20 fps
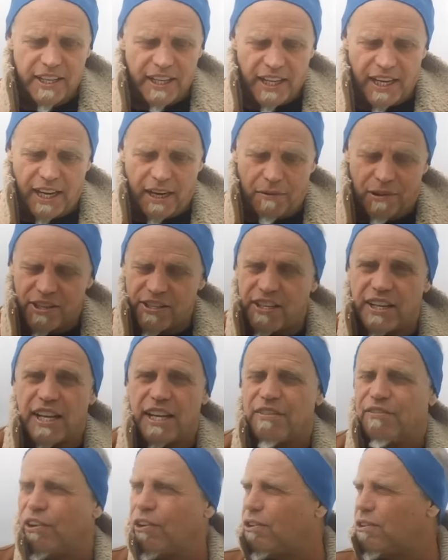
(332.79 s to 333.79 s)
He was an
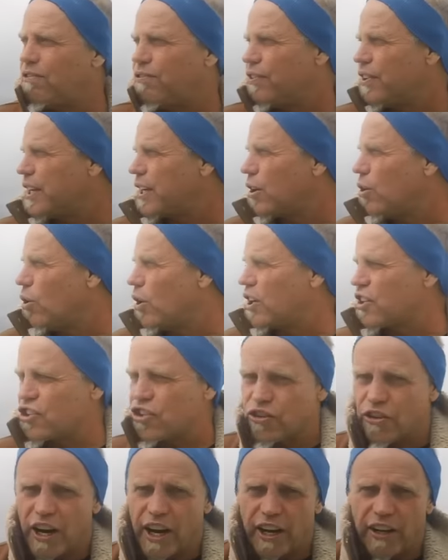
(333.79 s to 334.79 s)
evil freaking
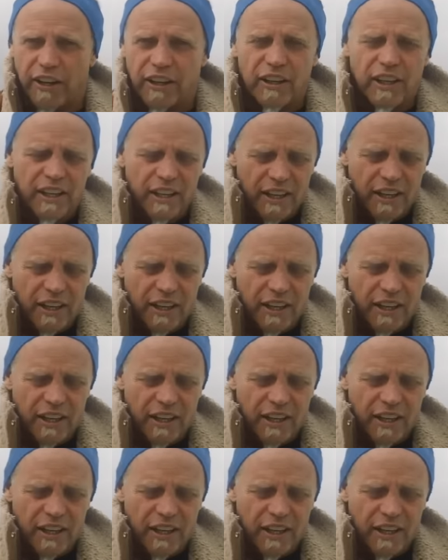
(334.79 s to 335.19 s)
orchestrator.